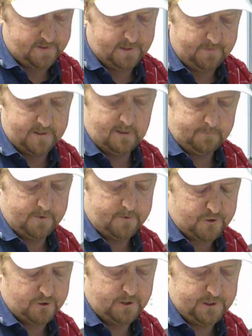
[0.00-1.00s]
then I'm going to
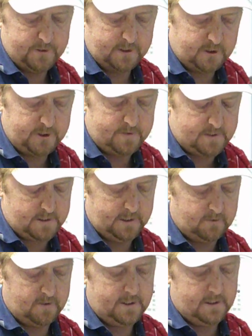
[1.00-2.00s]
show you a good secret